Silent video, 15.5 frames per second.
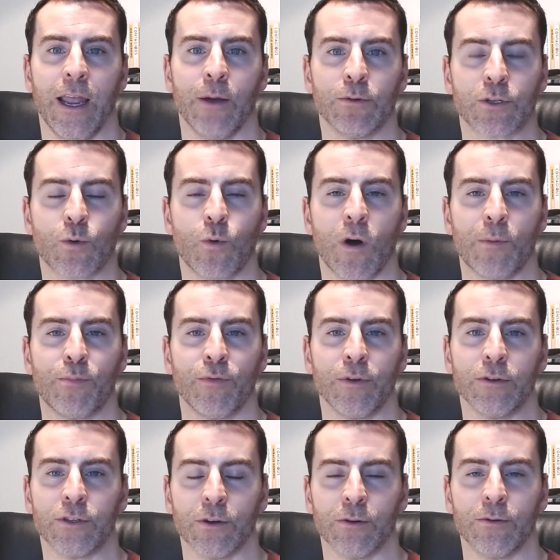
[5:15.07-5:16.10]
quite
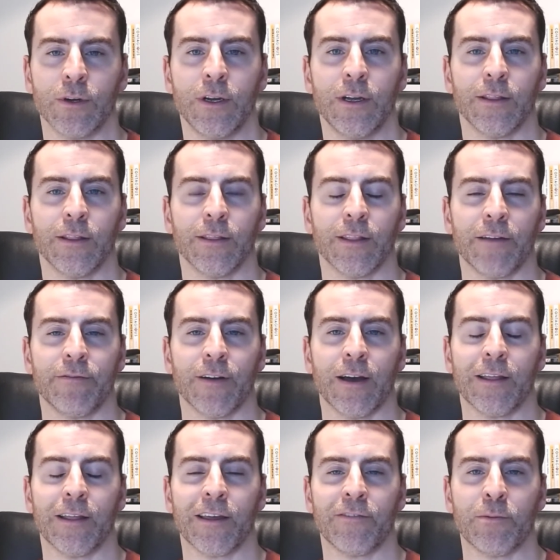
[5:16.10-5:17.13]
brutal, and
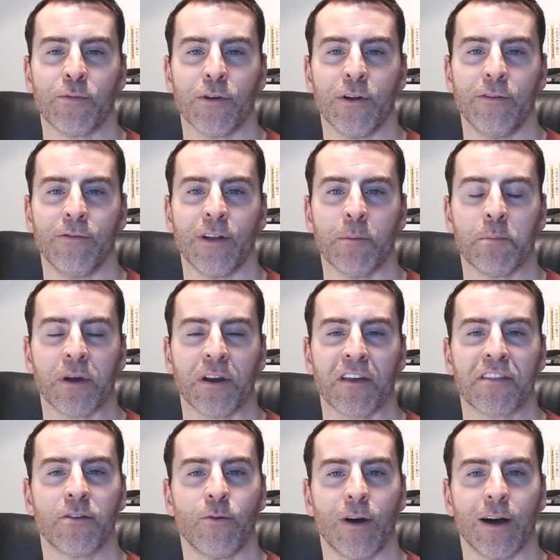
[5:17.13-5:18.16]
they've improved it. But I
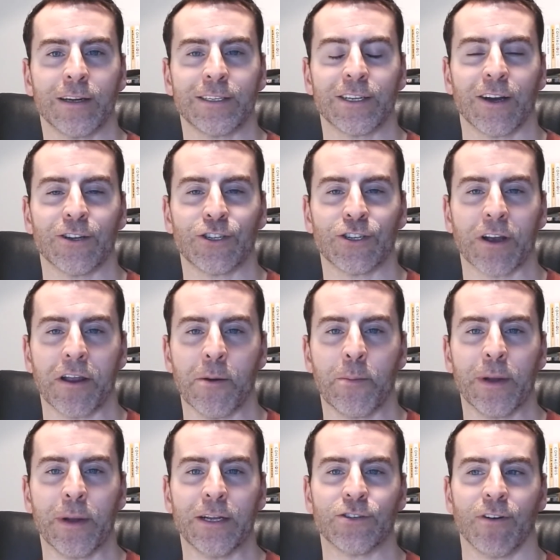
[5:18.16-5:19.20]
thought I'd show you a
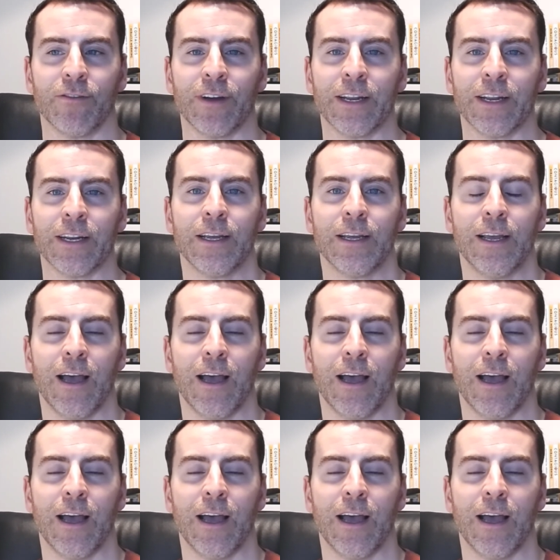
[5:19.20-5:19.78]
picture of it.